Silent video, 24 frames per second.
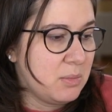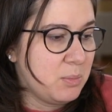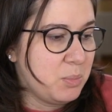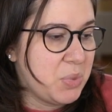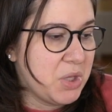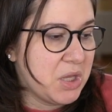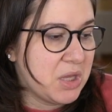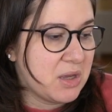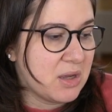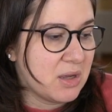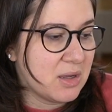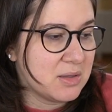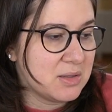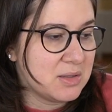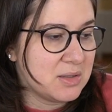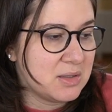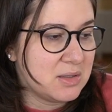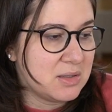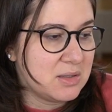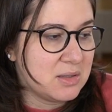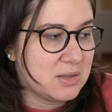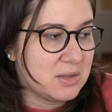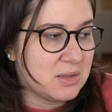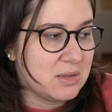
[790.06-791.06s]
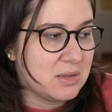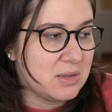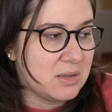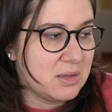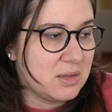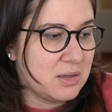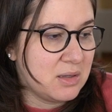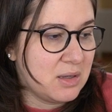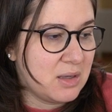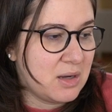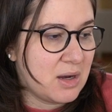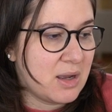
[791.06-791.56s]
because
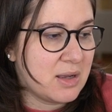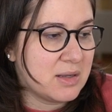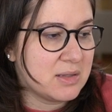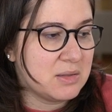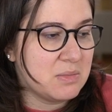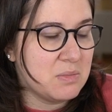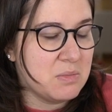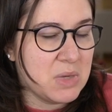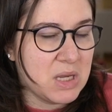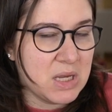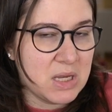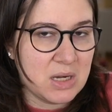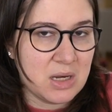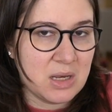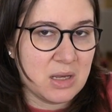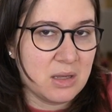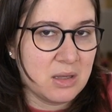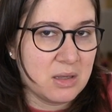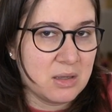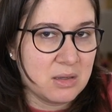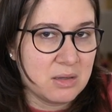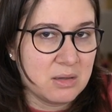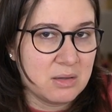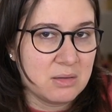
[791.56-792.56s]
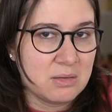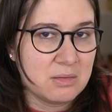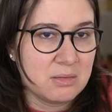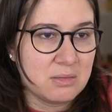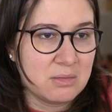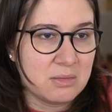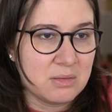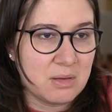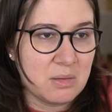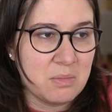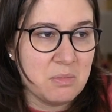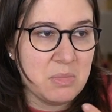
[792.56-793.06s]
it has meaning,
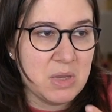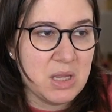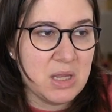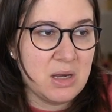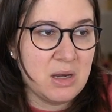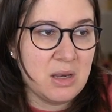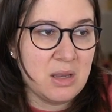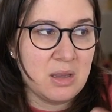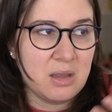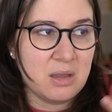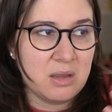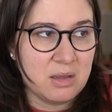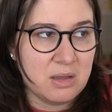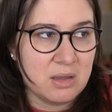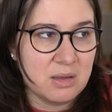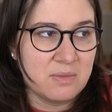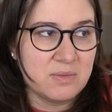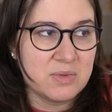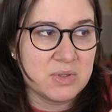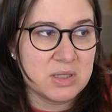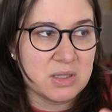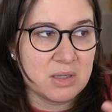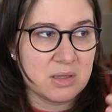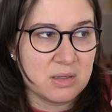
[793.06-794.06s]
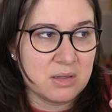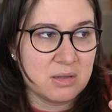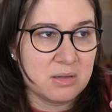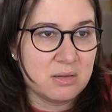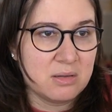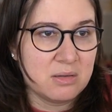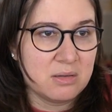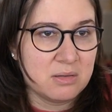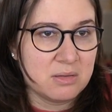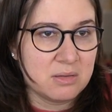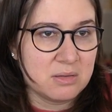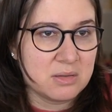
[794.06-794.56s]
the meaning gives it
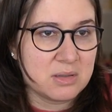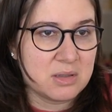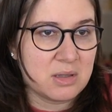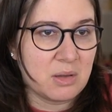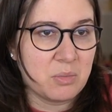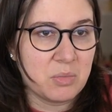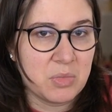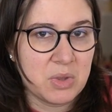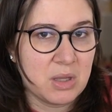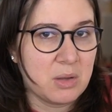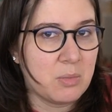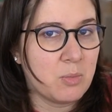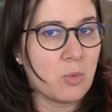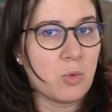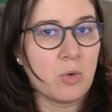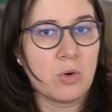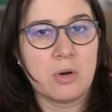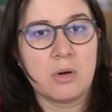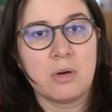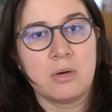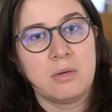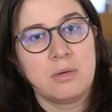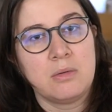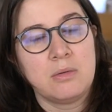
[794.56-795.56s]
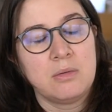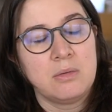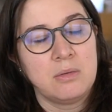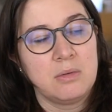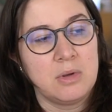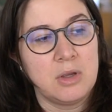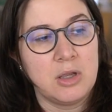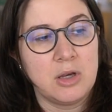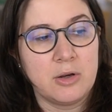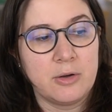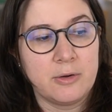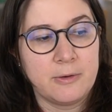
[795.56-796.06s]
something more,
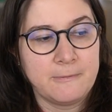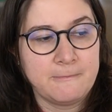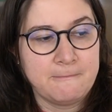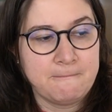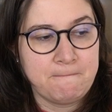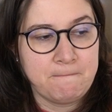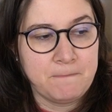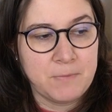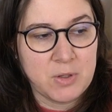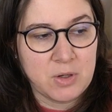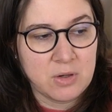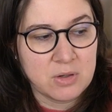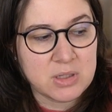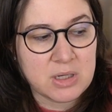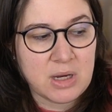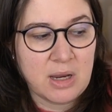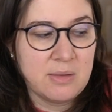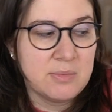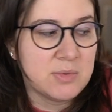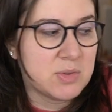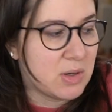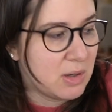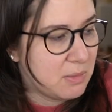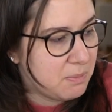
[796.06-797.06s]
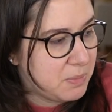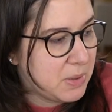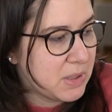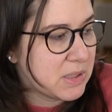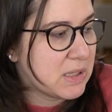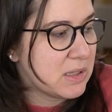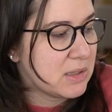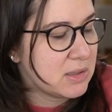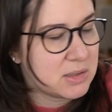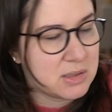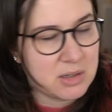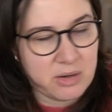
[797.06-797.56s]
you know. There are times when I'm
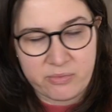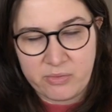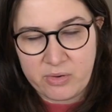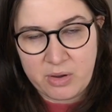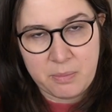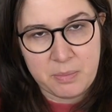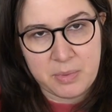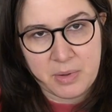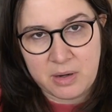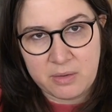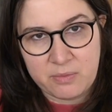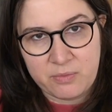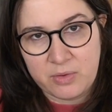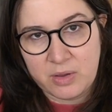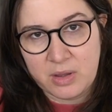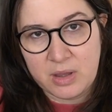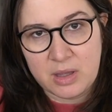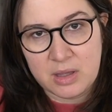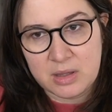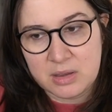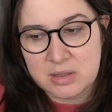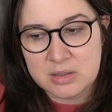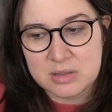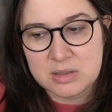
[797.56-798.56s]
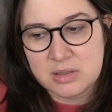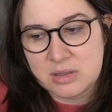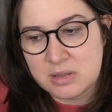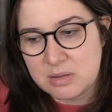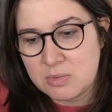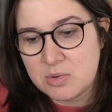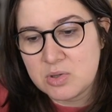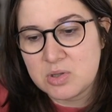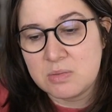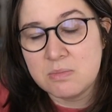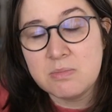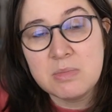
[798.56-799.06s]
picking stuff up and I feel like this is the
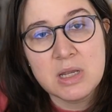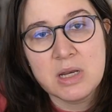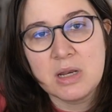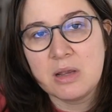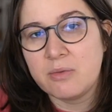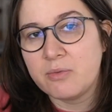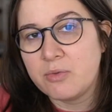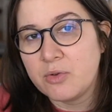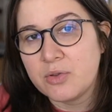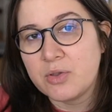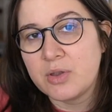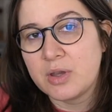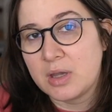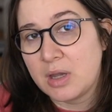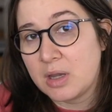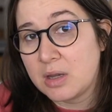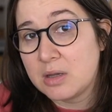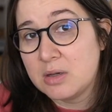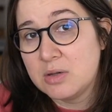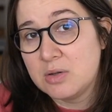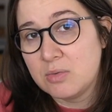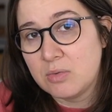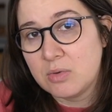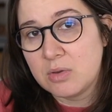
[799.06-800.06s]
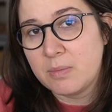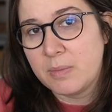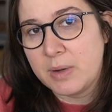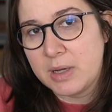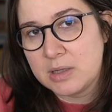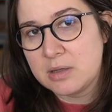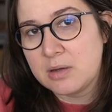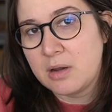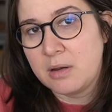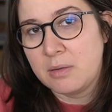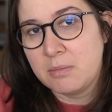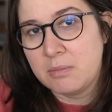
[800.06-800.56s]
most meaningful thing I can do with my
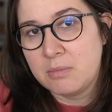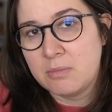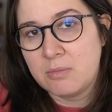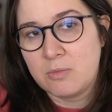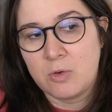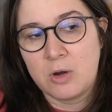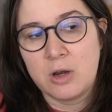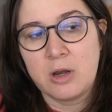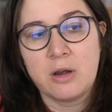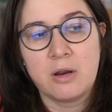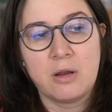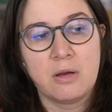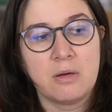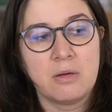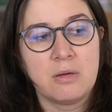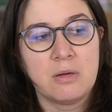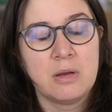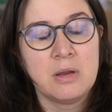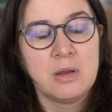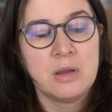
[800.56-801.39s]
time right now.